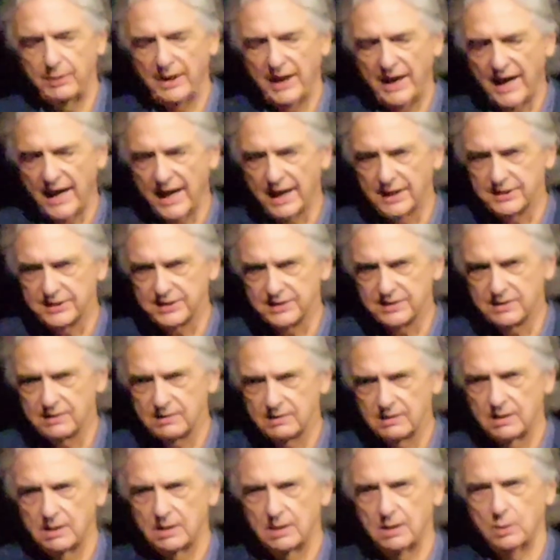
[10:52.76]

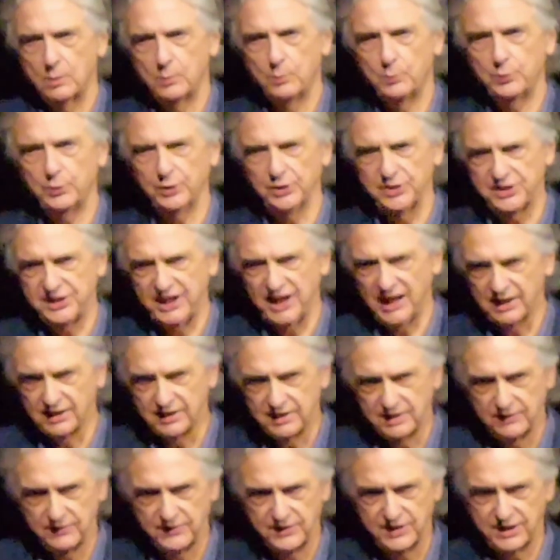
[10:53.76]
passed
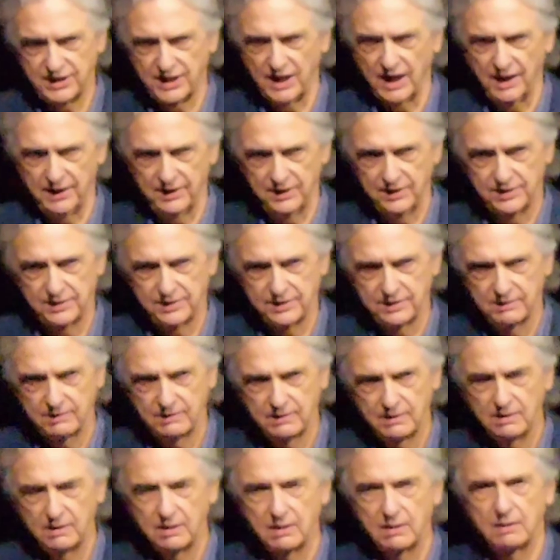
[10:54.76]
protective status
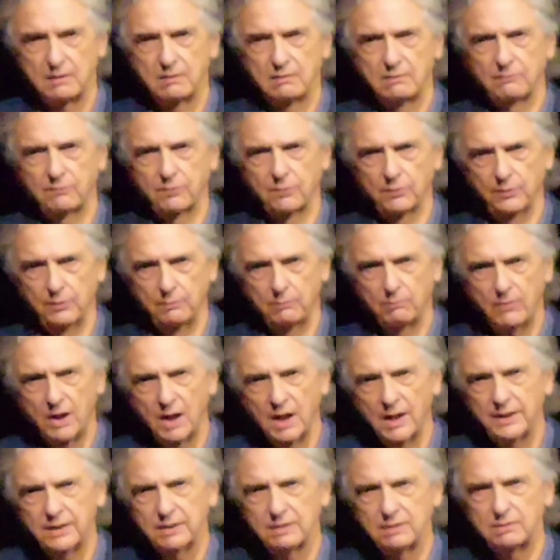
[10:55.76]
for the
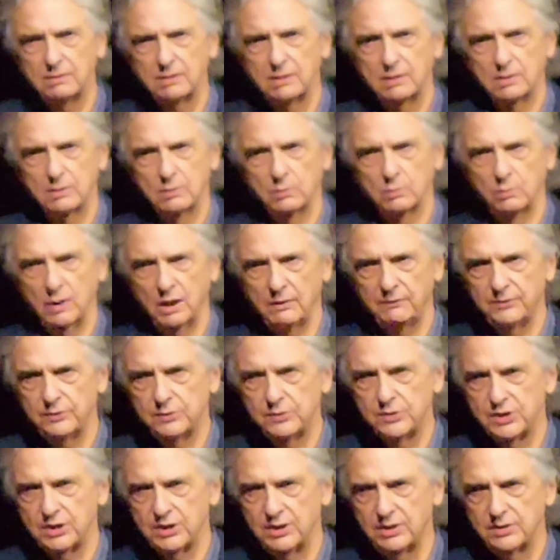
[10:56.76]
Mayan
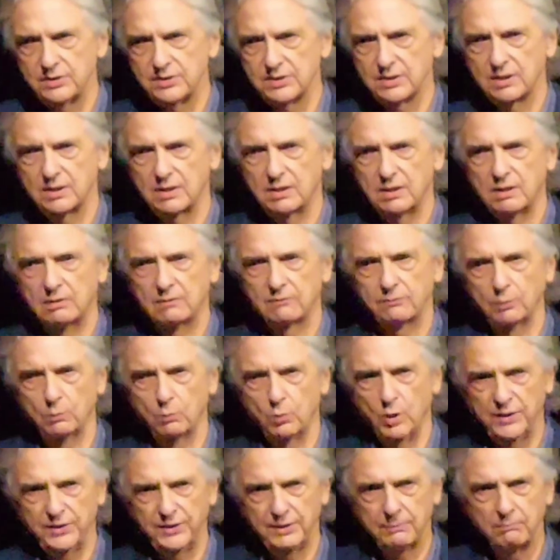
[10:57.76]
refugees
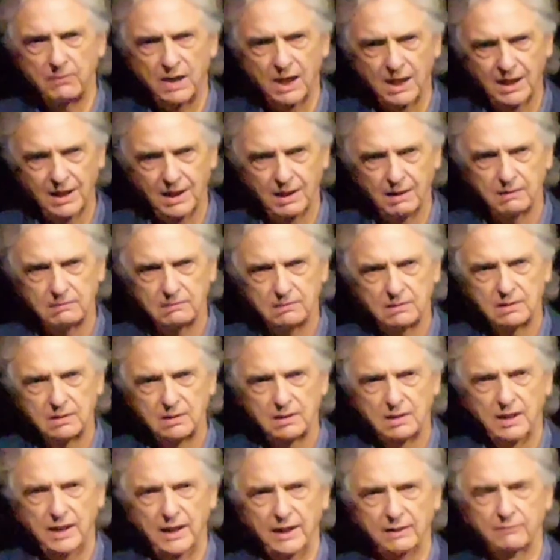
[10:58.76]
from Guatemala
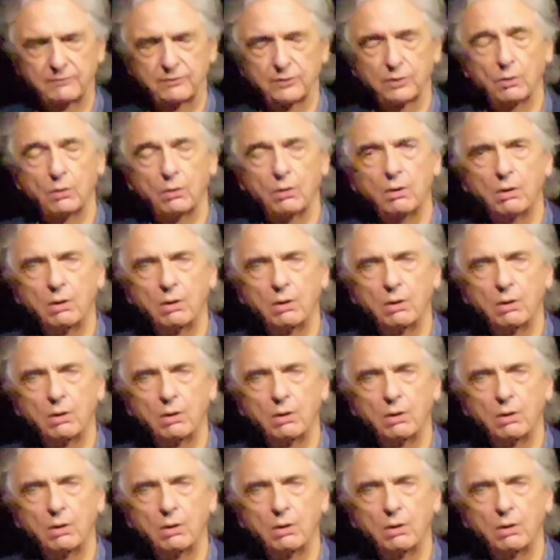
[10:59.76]
and for